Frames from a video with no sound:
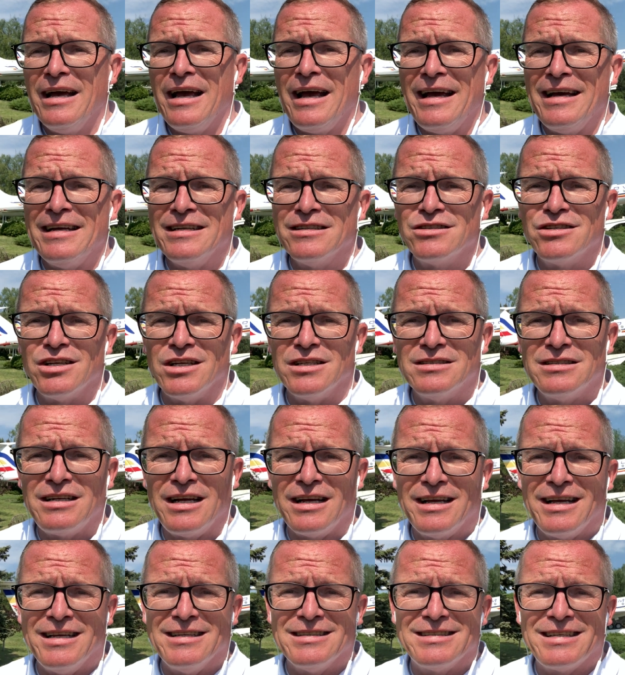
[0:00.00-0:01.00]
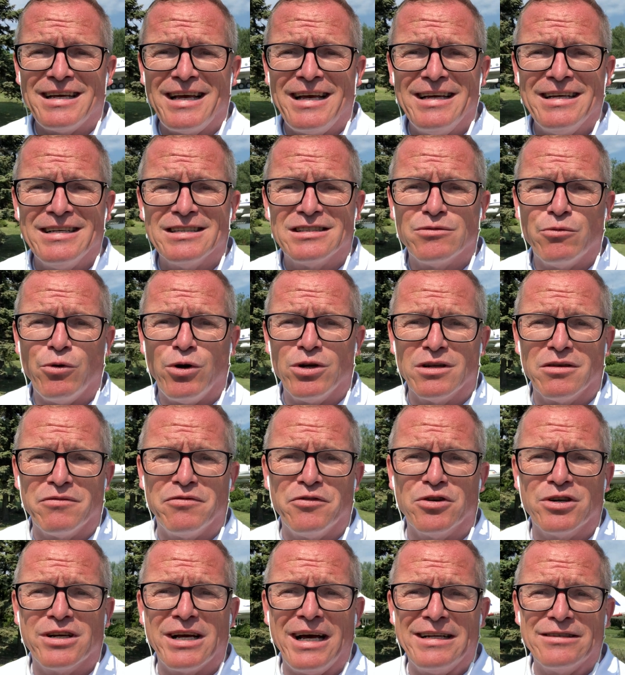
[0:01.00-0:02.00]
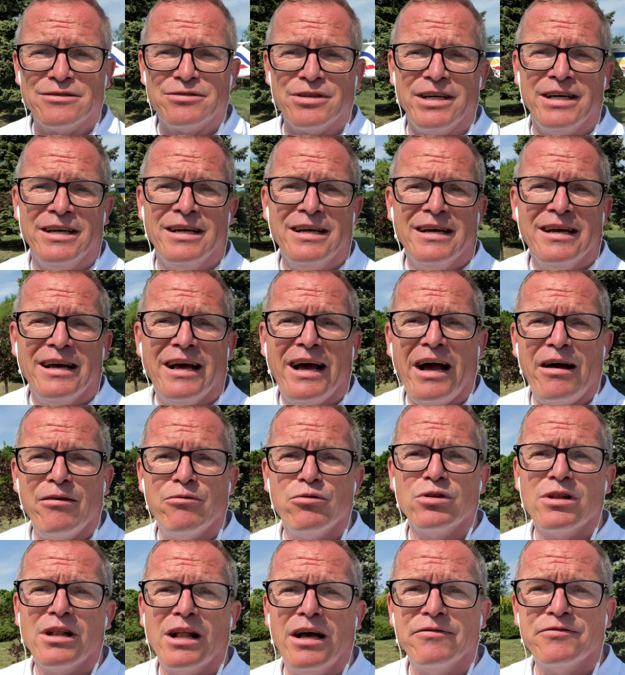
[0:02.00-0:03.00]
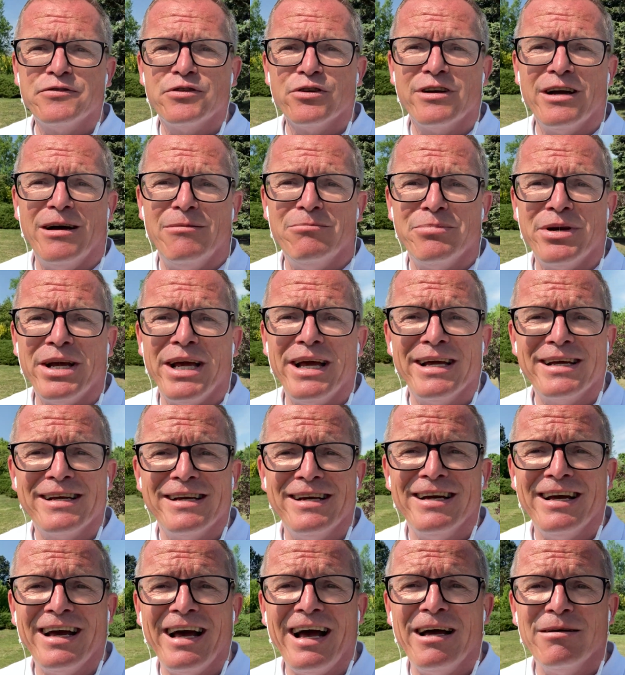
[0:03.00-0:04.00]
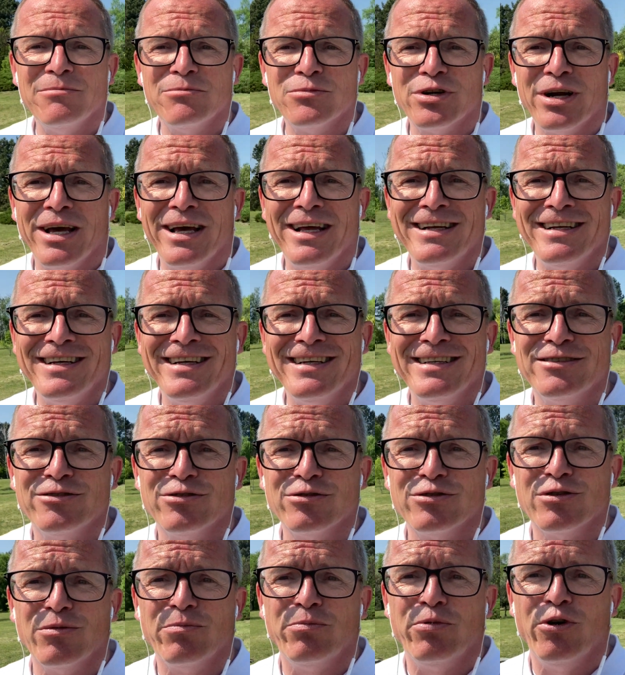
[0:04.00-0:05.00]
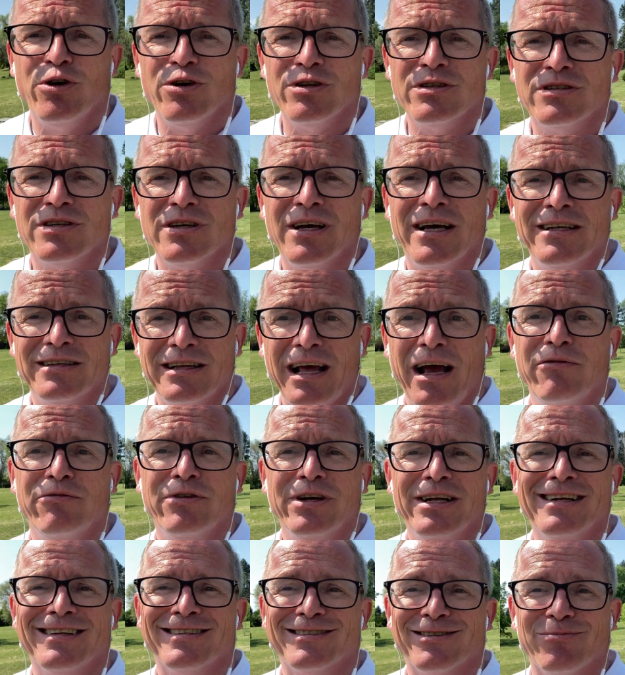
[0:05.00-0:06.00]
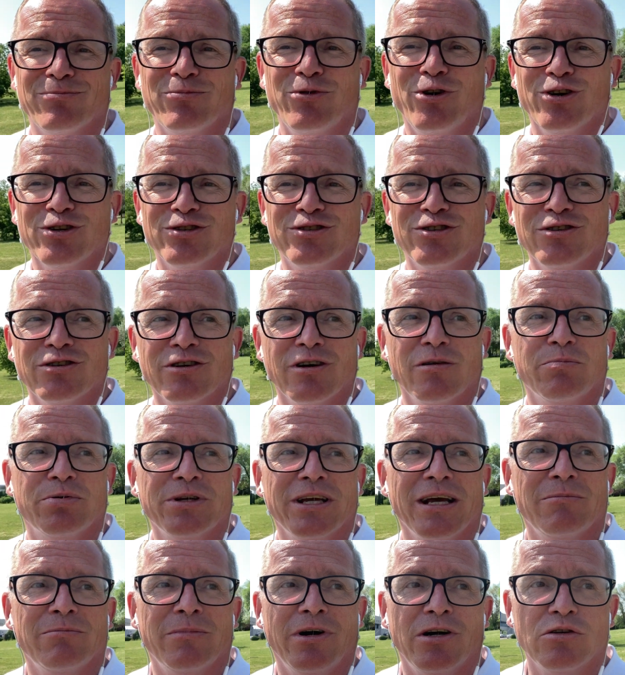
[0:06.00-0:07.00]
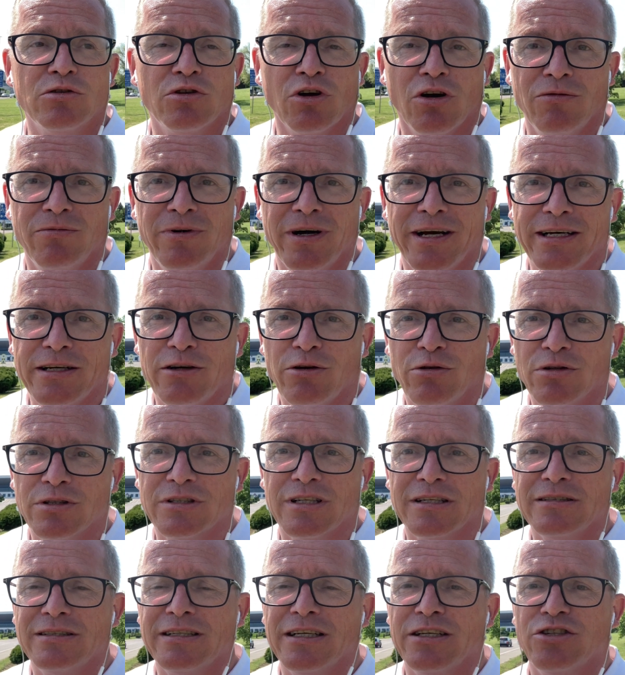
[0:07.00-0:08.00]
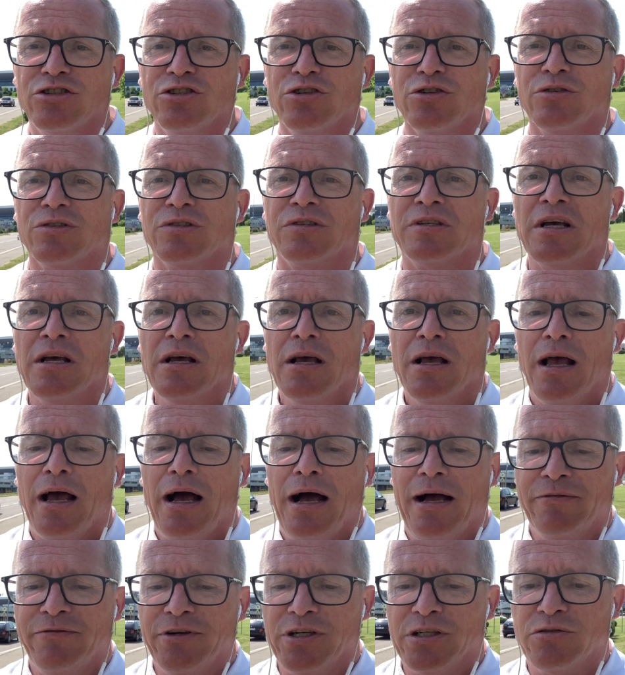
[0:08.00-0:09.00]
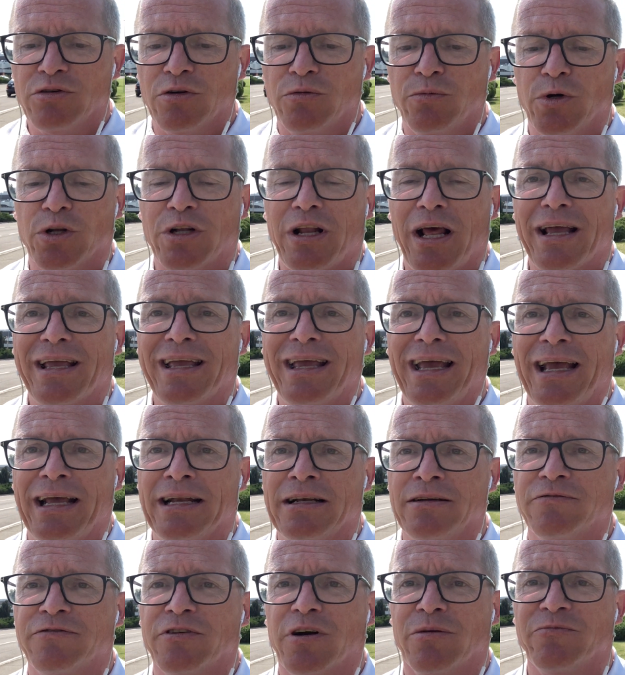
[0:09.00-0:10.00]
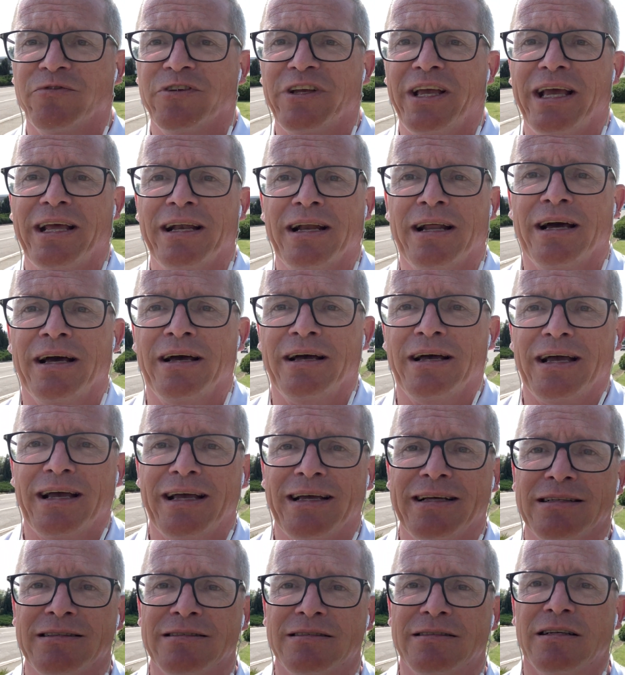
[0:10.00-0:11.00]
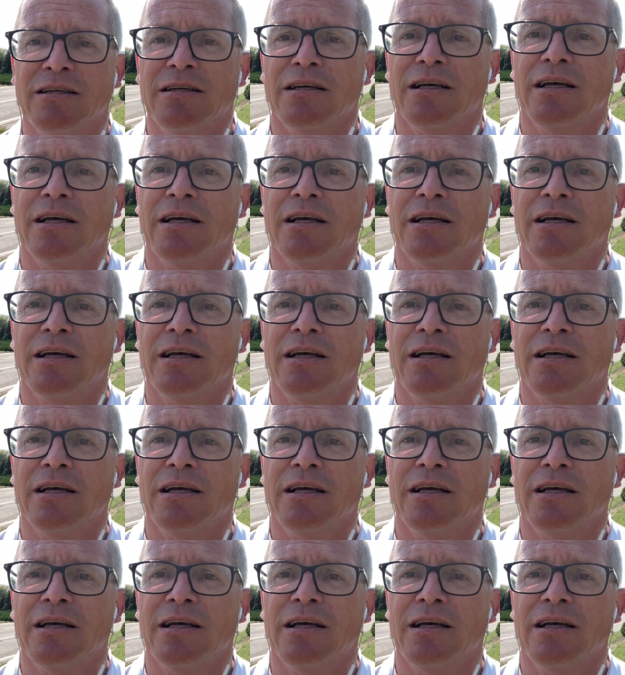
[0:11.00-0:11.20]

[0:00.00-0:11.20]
And just I can say it's a wonderful country. I would love to come back. I'm ready to support, and I will support European Moldova in all these issues. I will do what I can from Vienna and